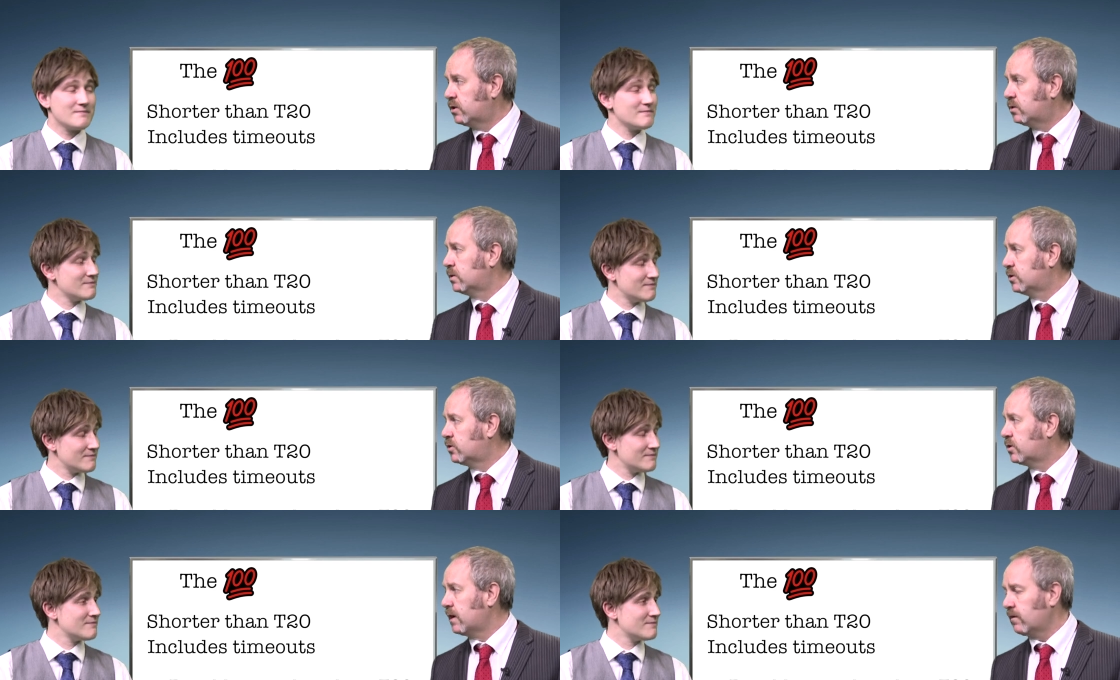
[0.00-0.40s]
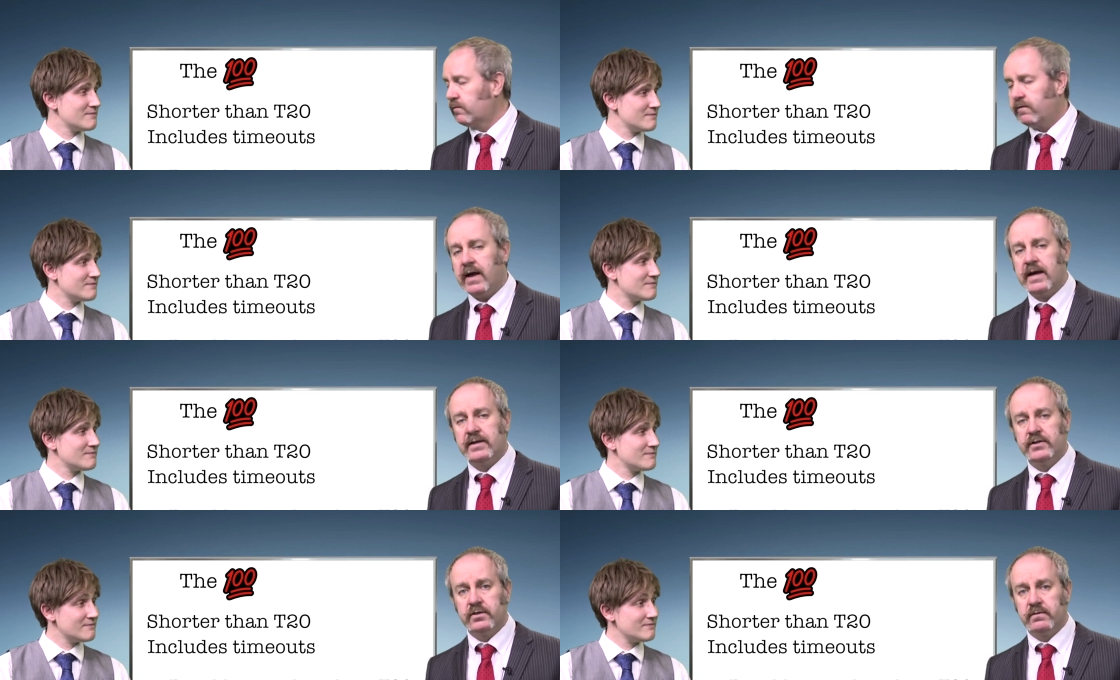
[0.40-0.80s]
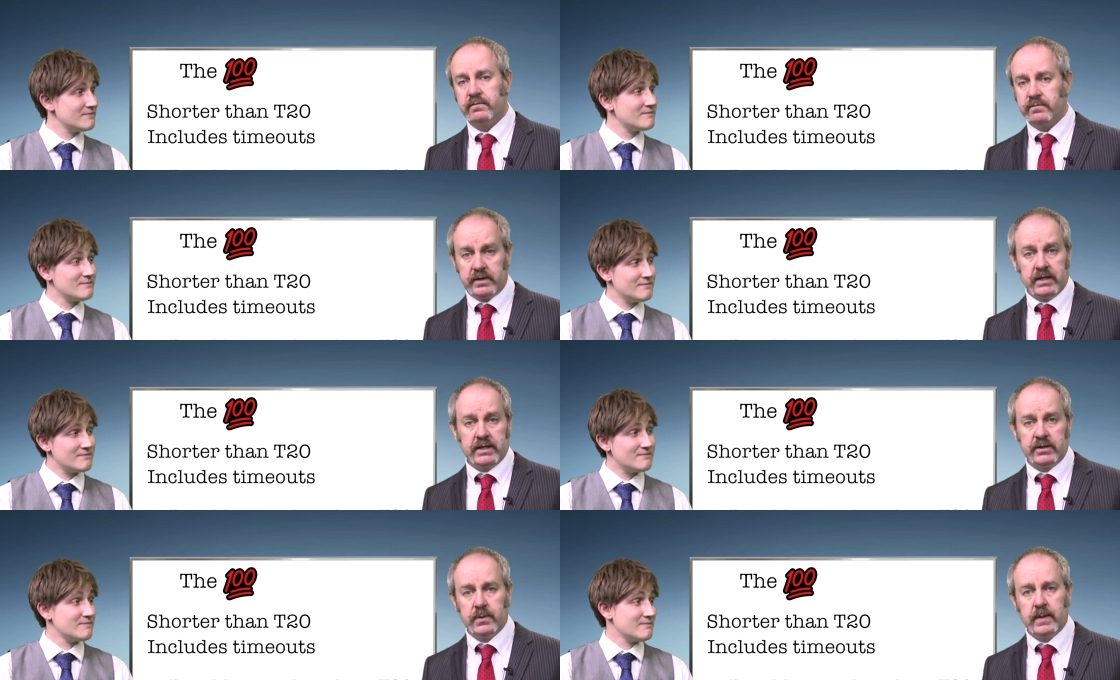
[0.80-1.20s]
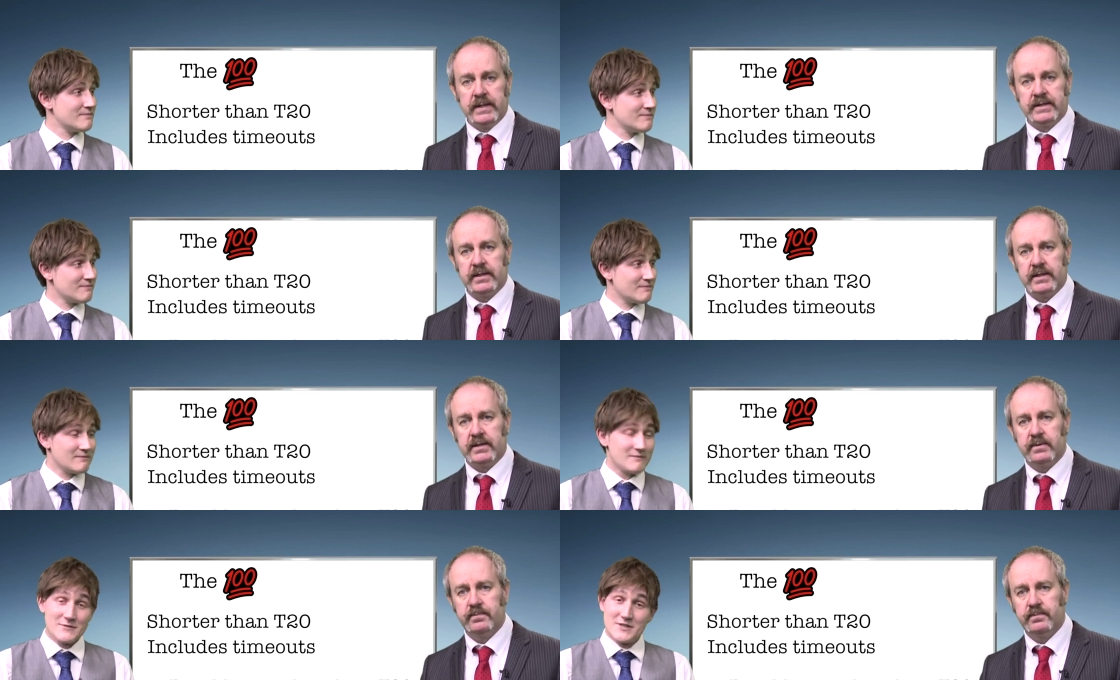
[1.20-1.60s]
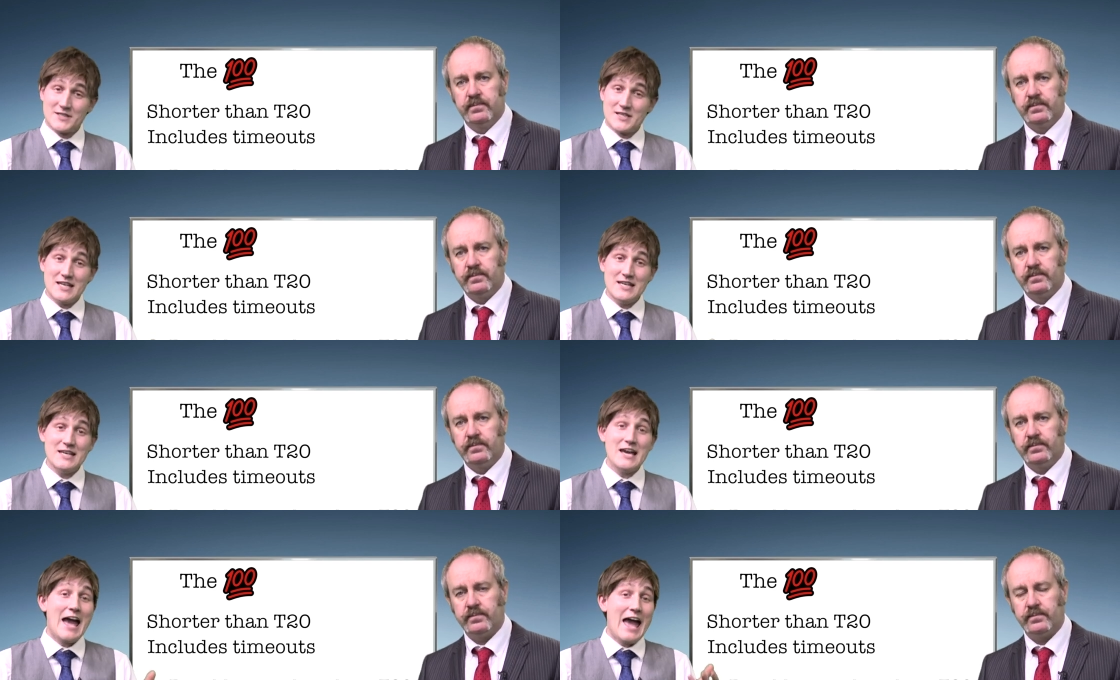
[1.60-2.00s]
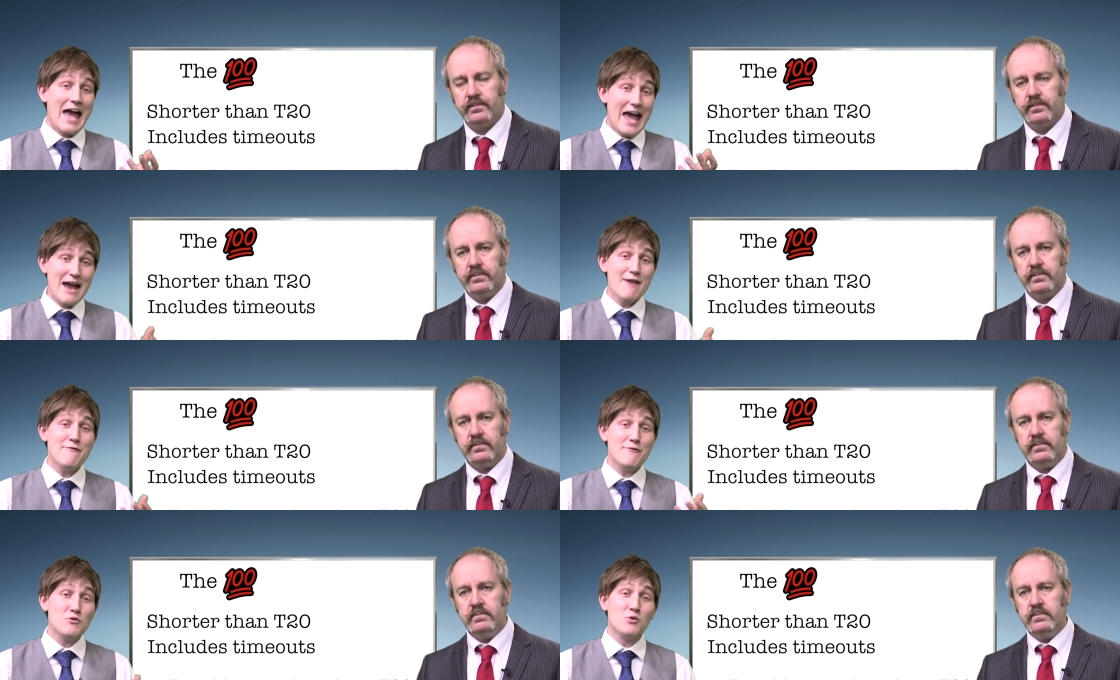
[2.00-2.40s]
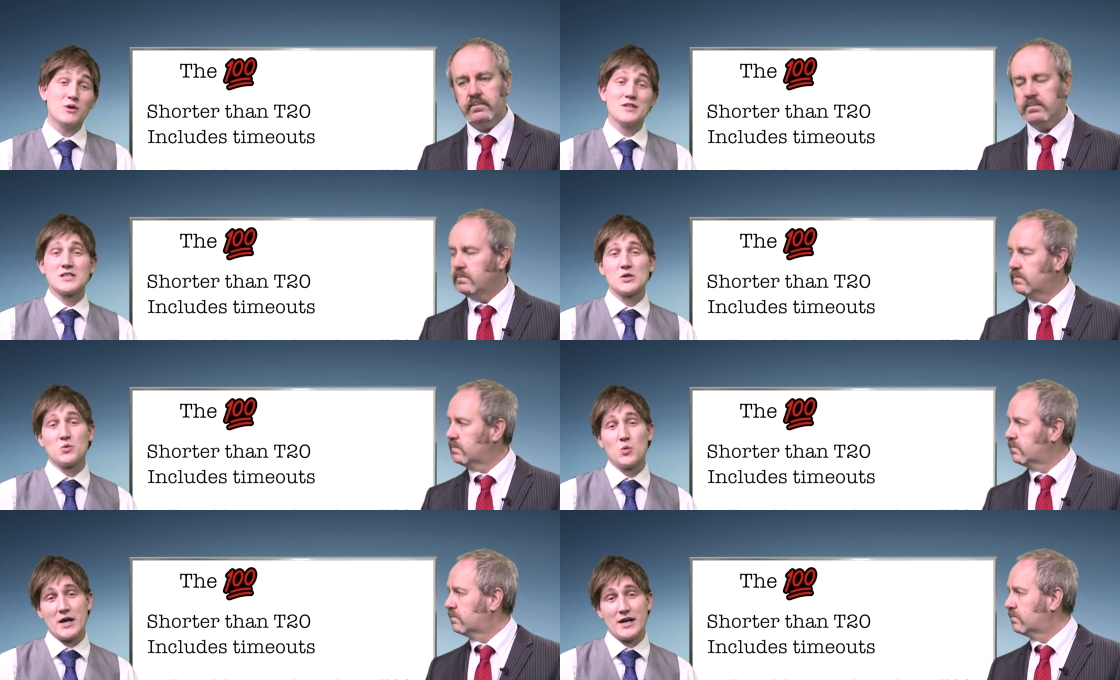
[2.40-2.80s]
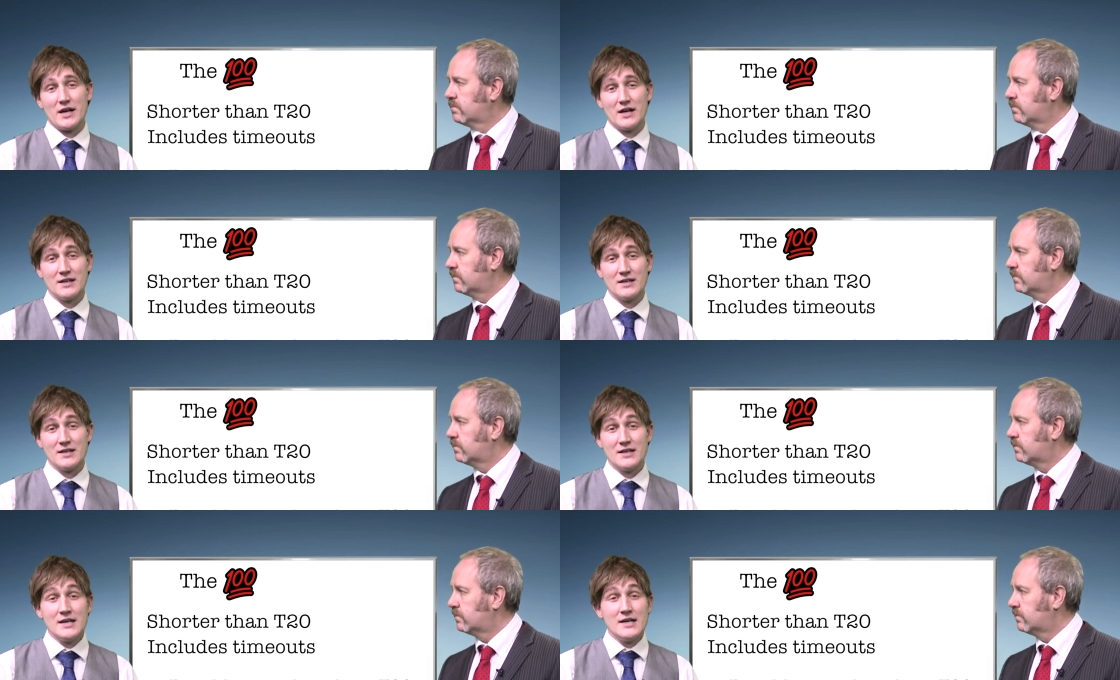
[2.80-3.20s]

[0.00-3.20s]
Speaker 1: to attract fans of T20. See? Everyone's a winner.